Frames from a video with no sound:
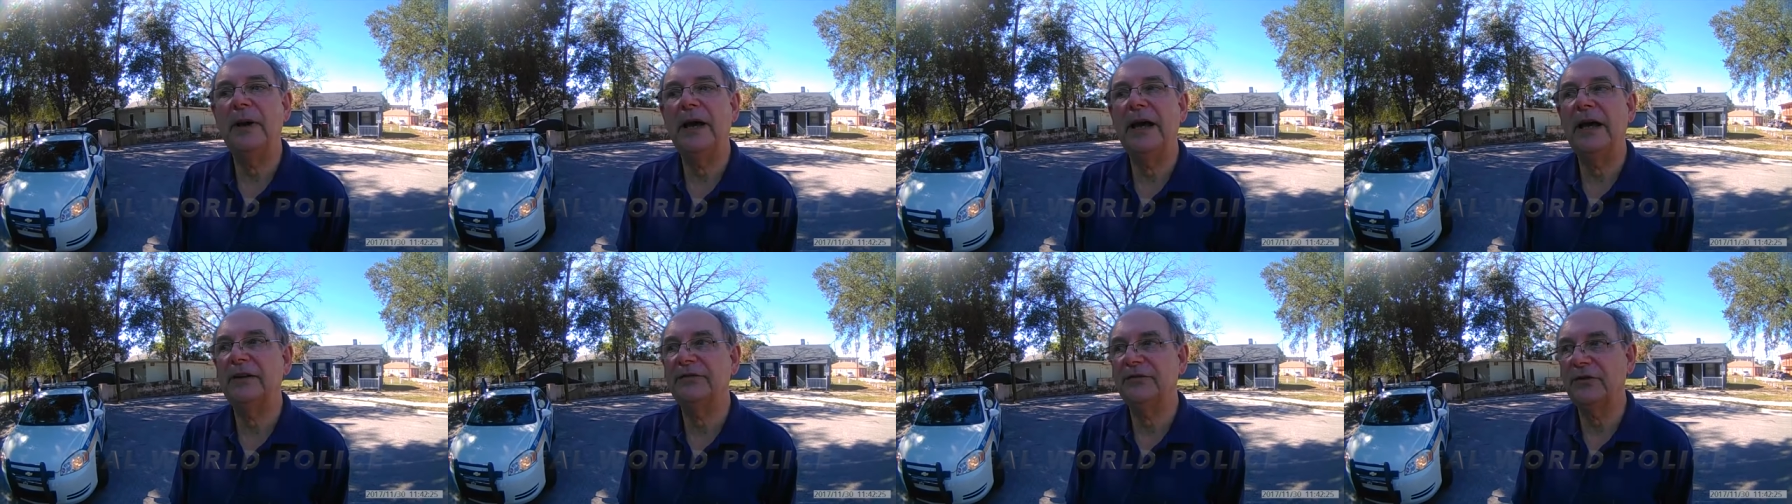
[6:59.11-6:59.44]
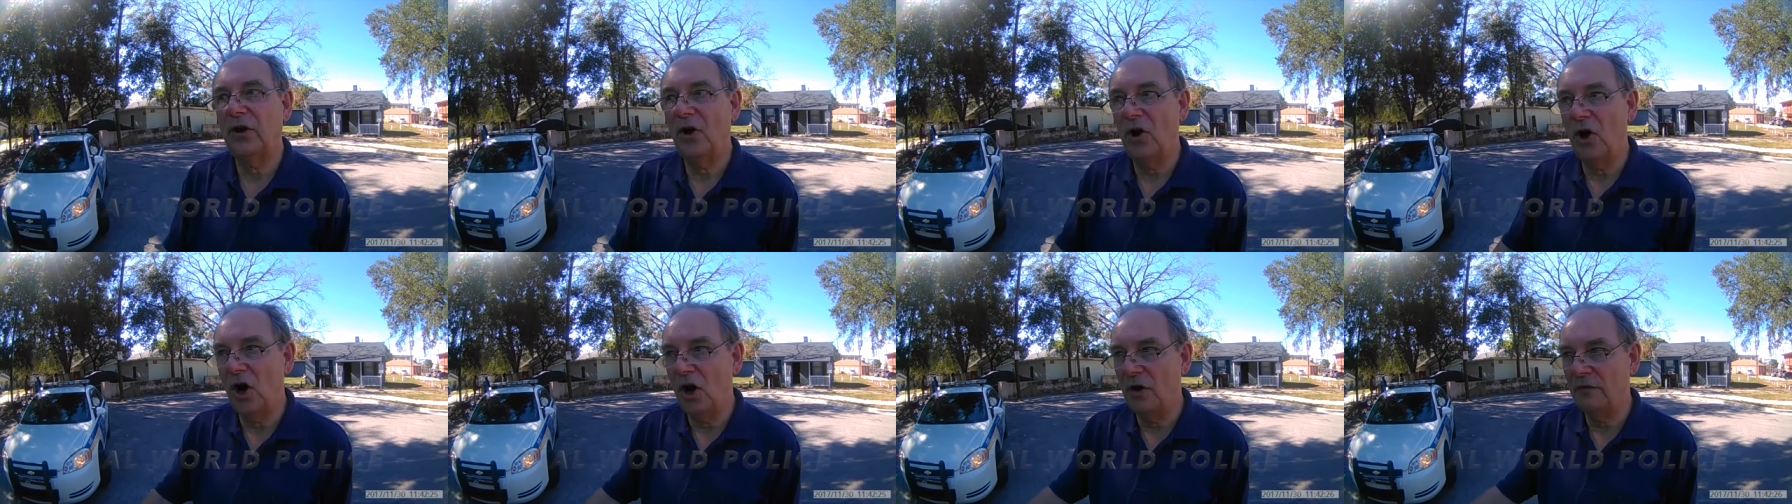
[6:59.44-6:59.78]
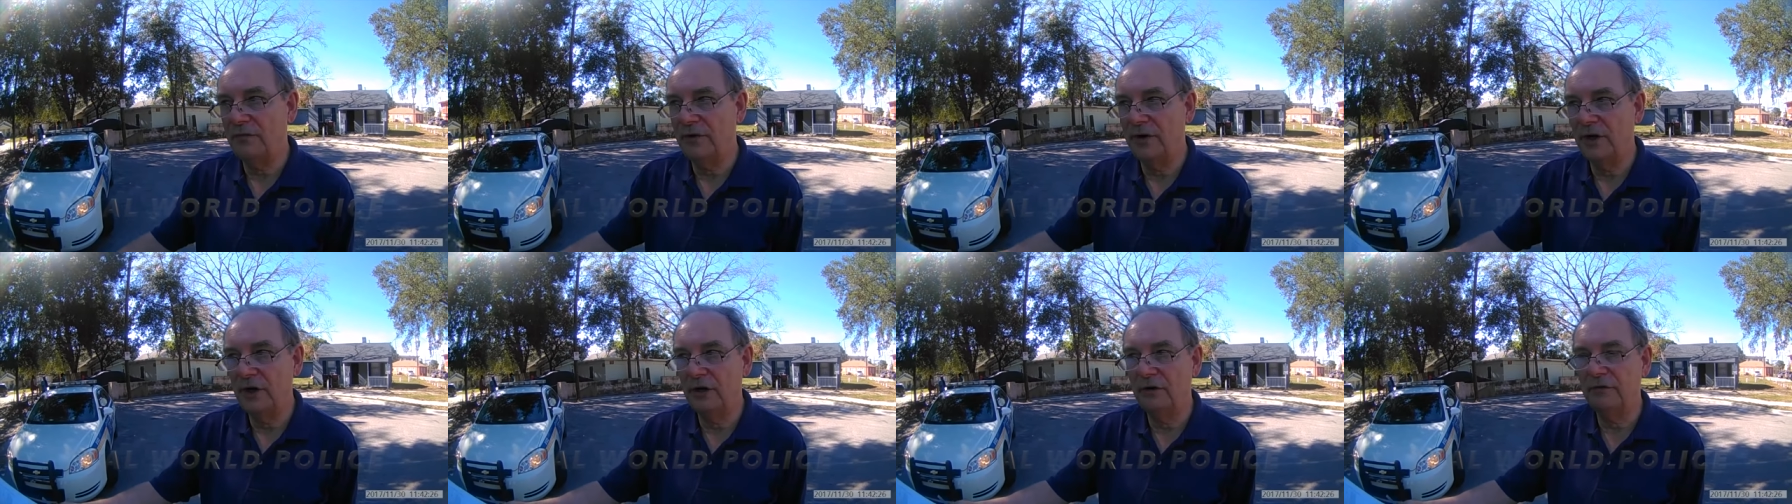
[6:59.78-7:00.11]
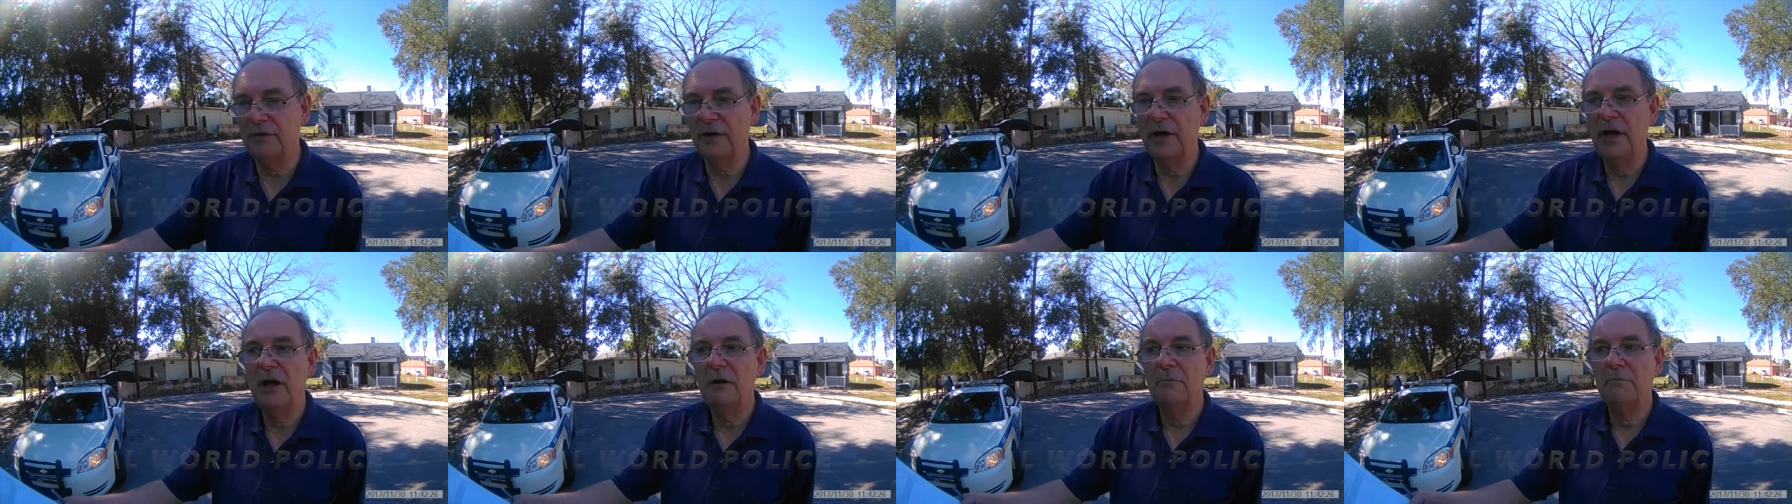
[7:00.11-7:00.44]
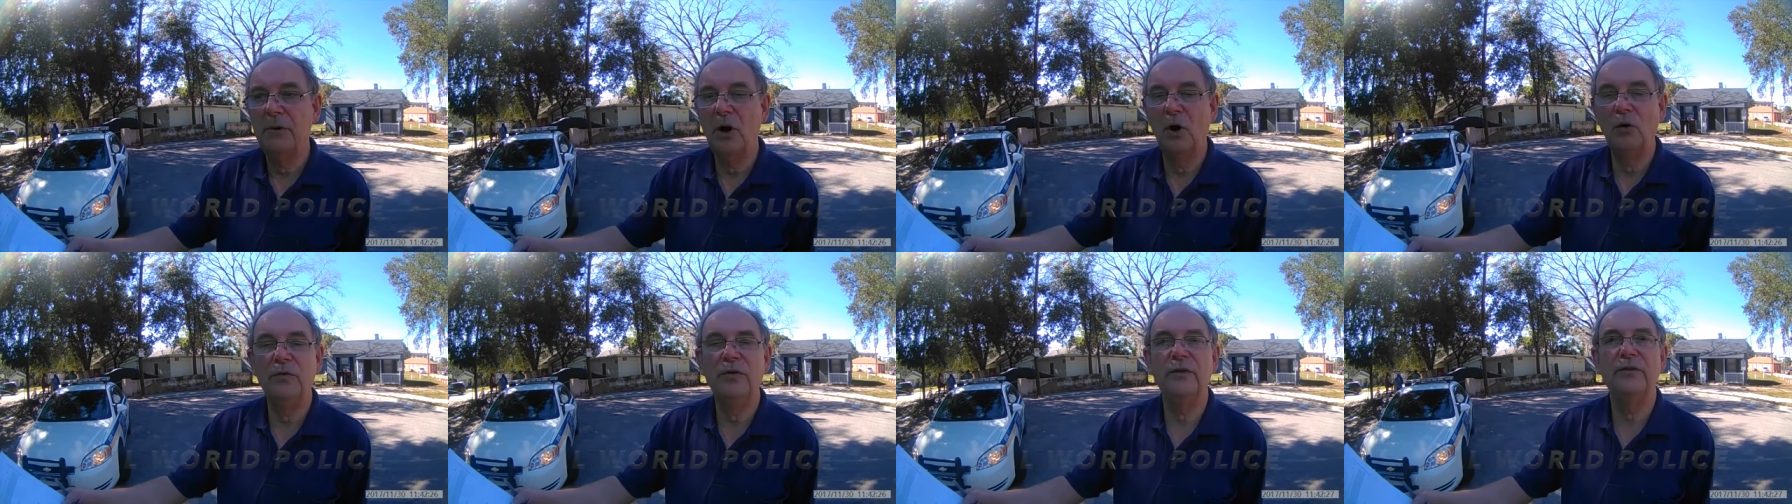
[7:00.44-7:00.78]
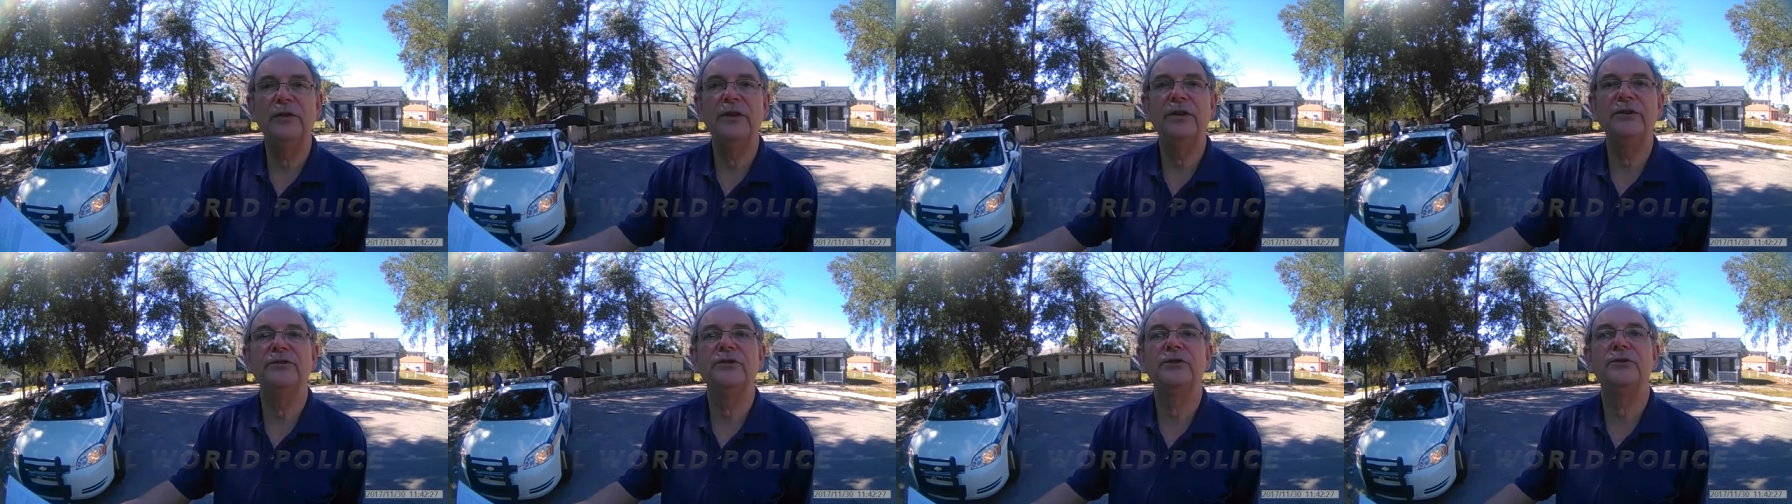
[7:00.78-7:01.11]
Trespass off of both
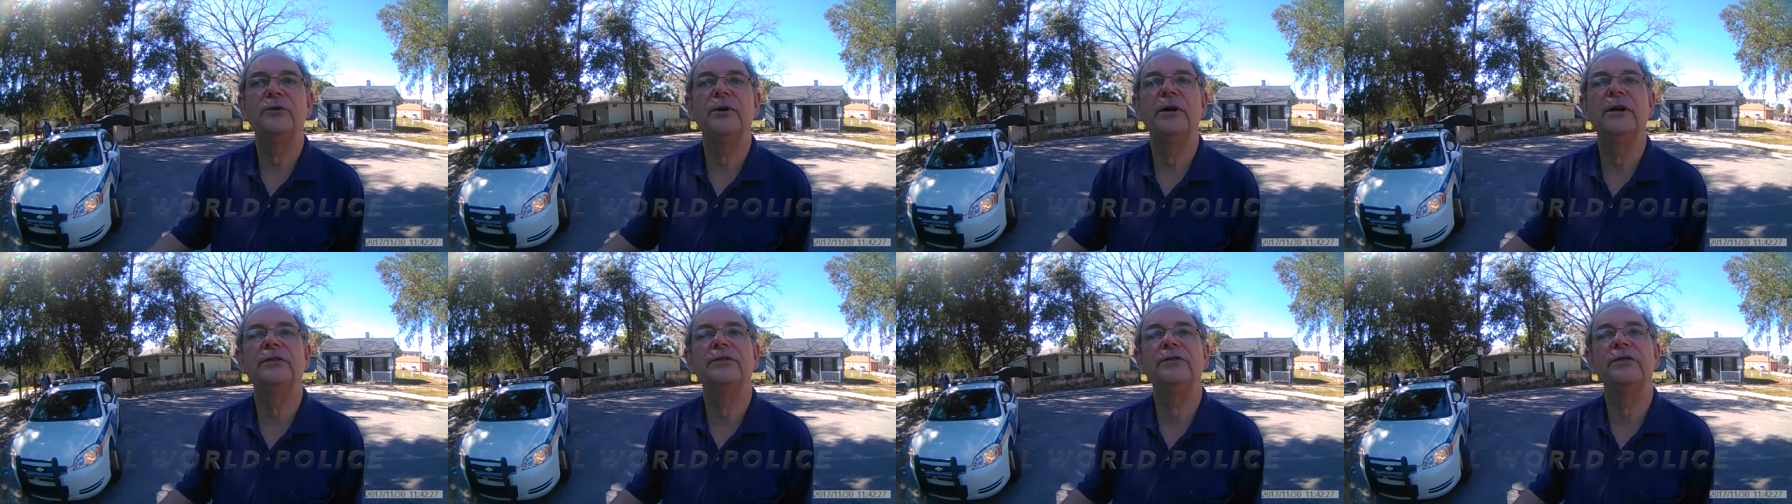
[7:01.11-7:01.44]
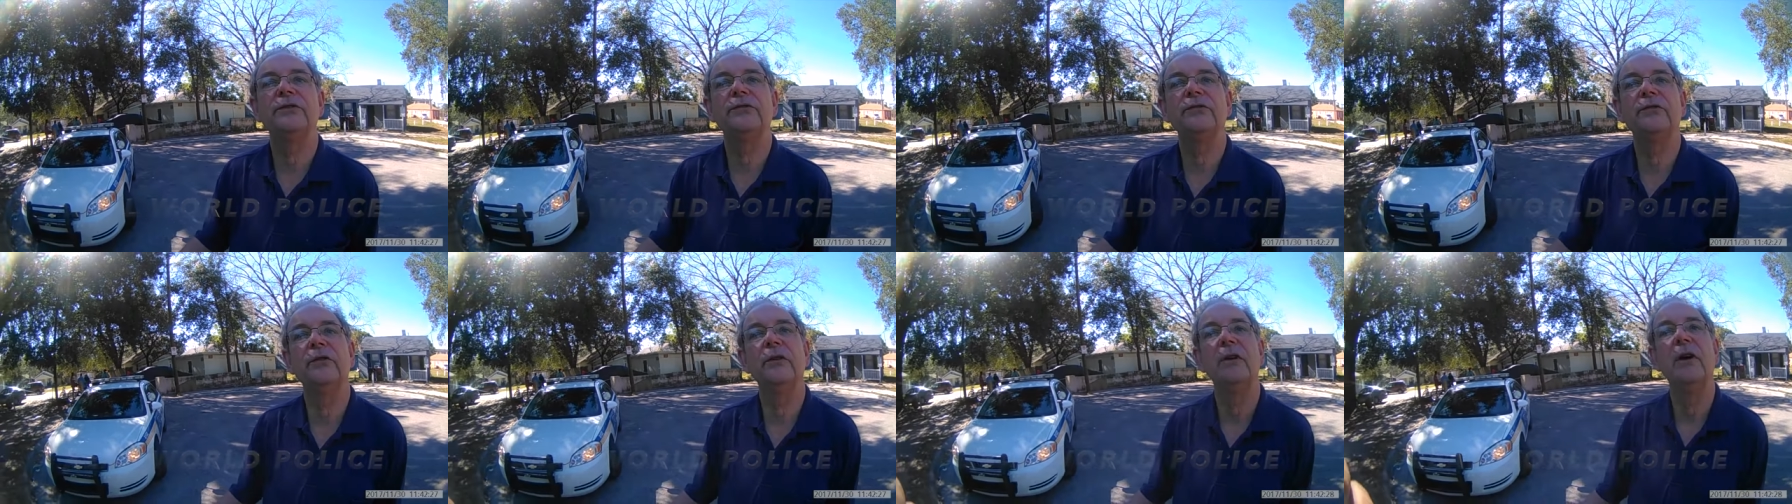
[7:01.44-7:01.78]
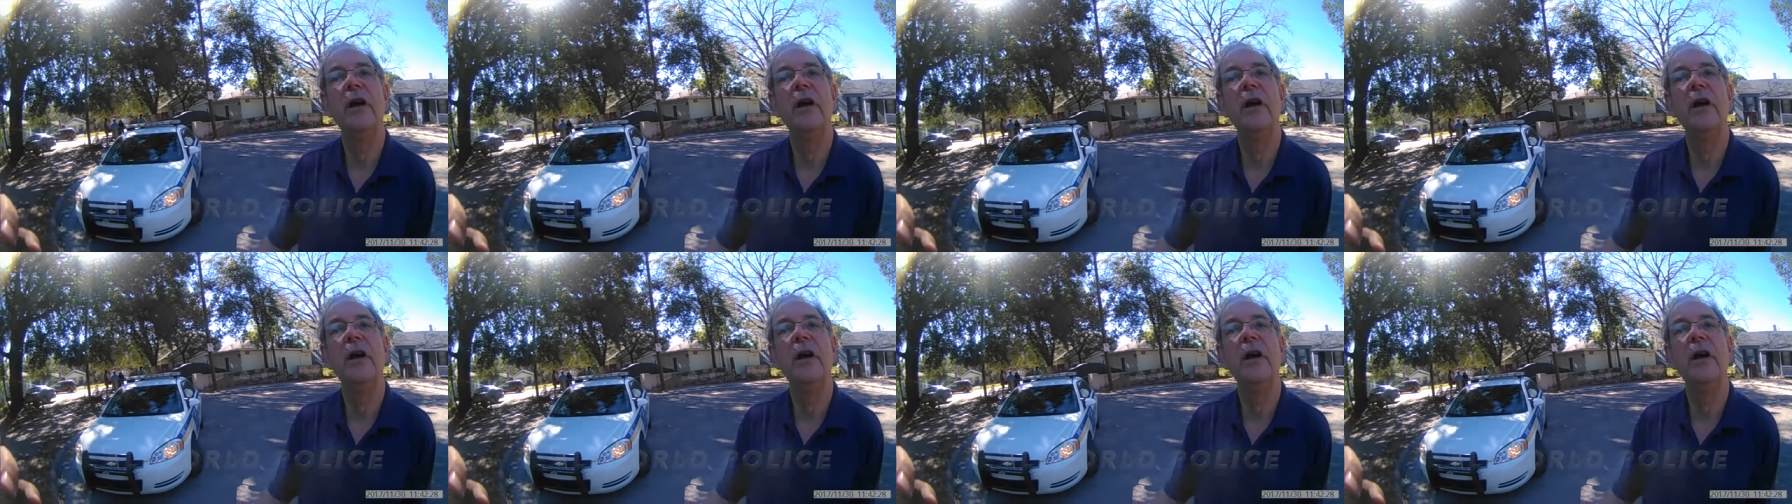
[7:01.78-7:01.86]
of these addresses?